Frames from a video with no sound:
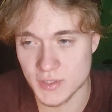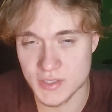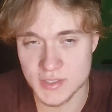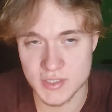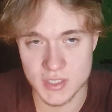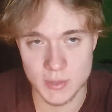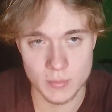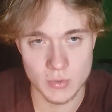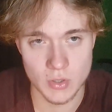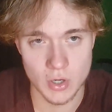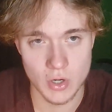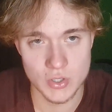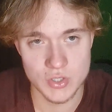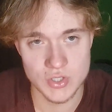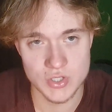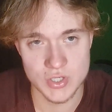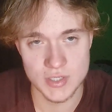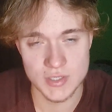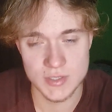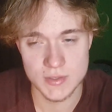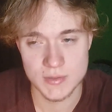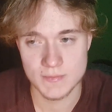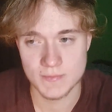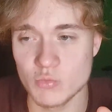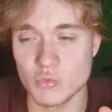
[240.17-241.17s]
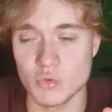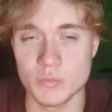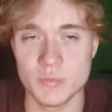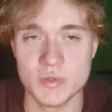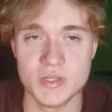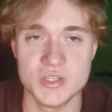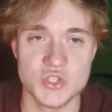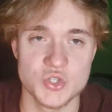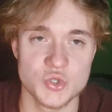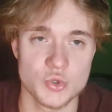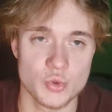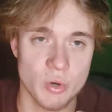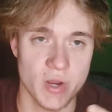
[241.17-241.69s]
subconscious. It would be
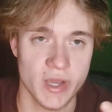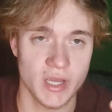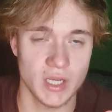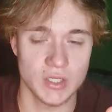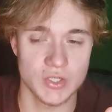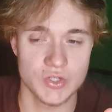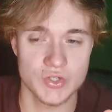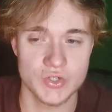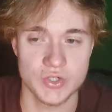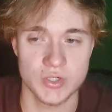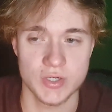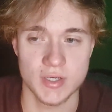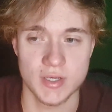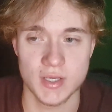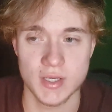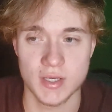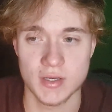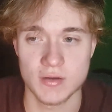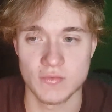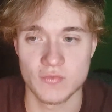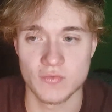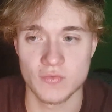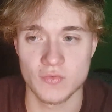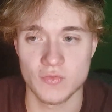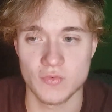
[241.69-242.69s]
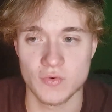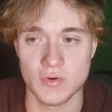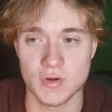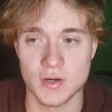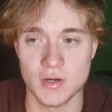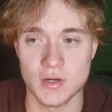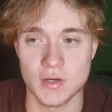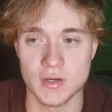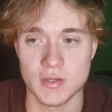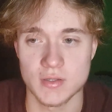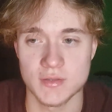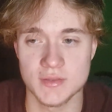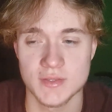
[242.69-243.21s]
strange if
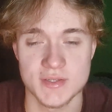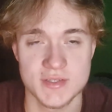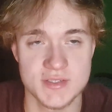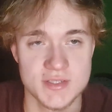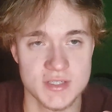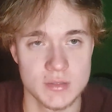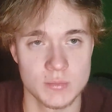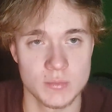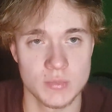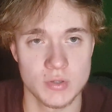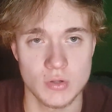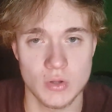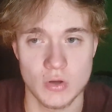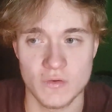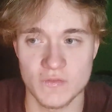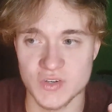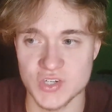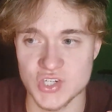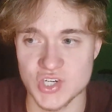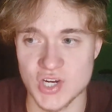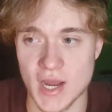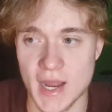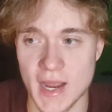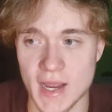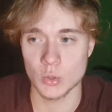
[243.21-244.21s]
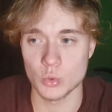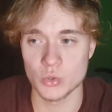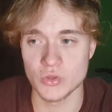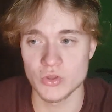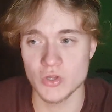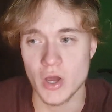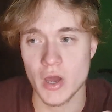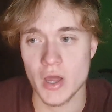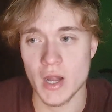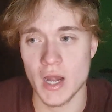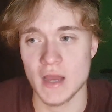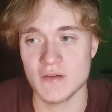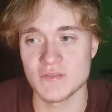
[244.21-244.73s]
the symbol of a child would
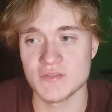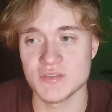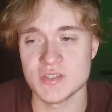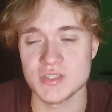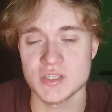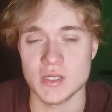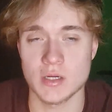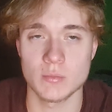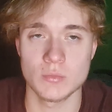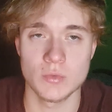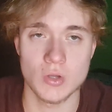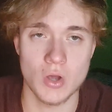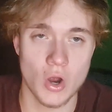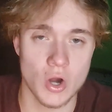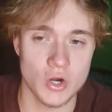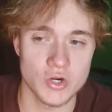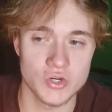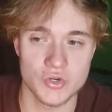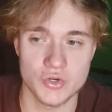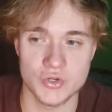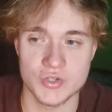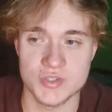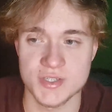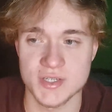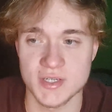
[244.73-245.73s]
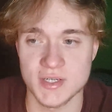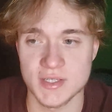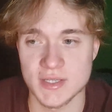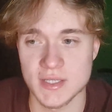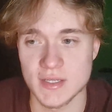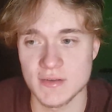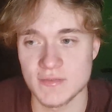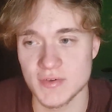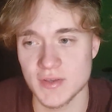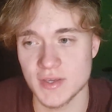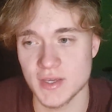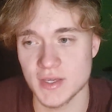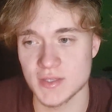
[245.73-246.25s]
not have some larger
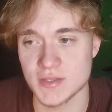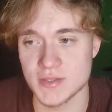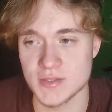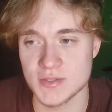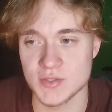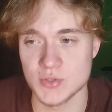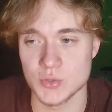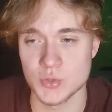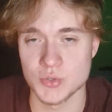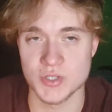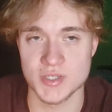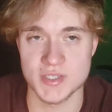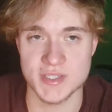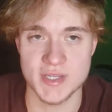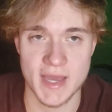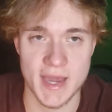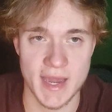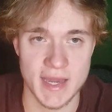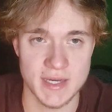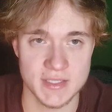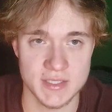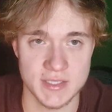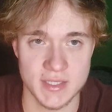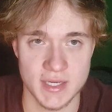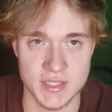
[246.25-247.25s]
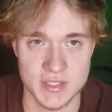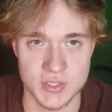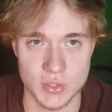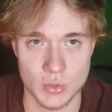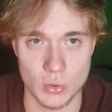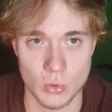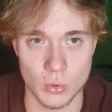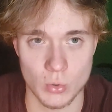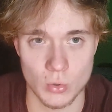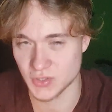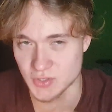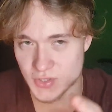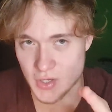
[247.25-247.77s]
significance to society as a whole.
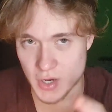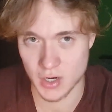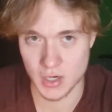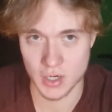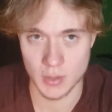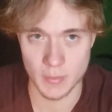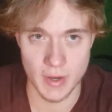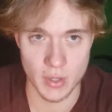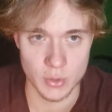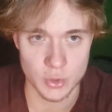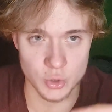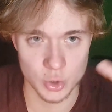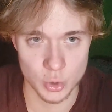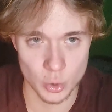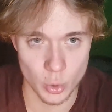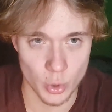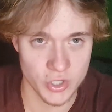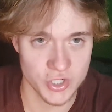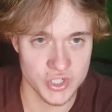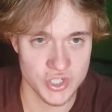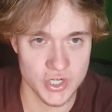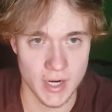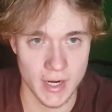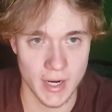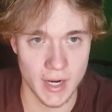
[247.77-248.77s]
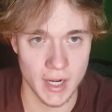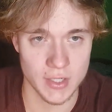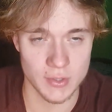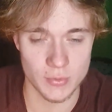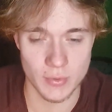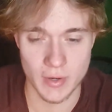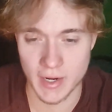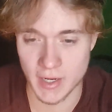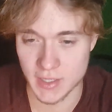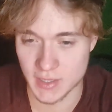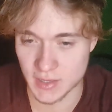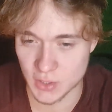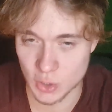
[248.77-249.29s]
I'm not talking about your child,
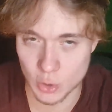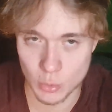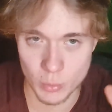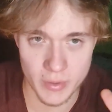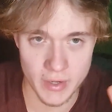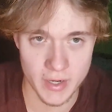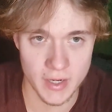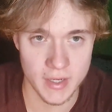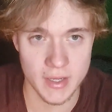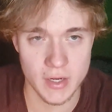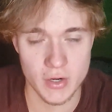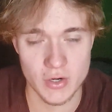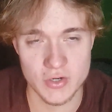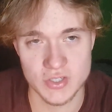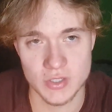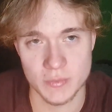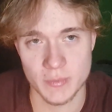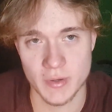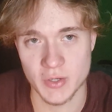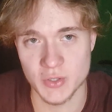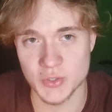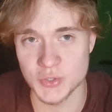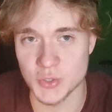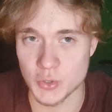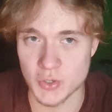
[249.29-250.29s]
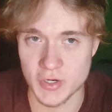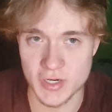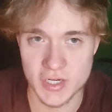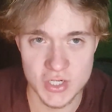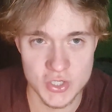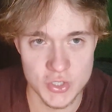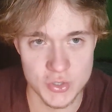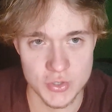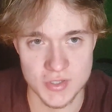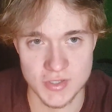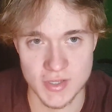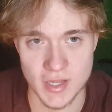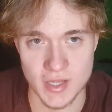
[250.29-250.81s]
right? Nobody cares about your
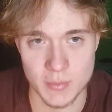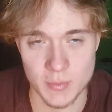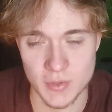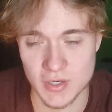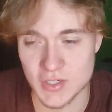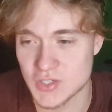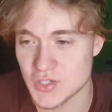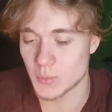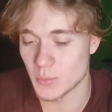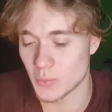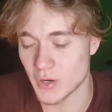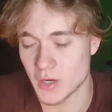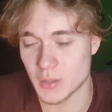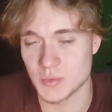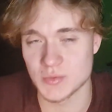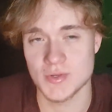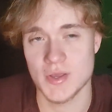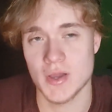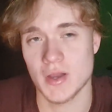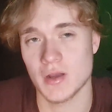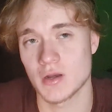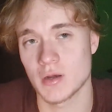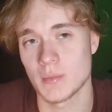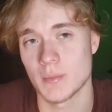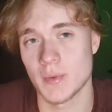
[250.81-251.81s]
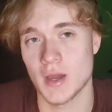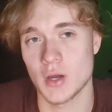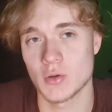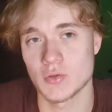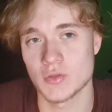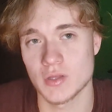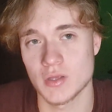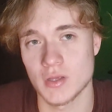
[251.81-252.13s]
issues that much, but I'm talking about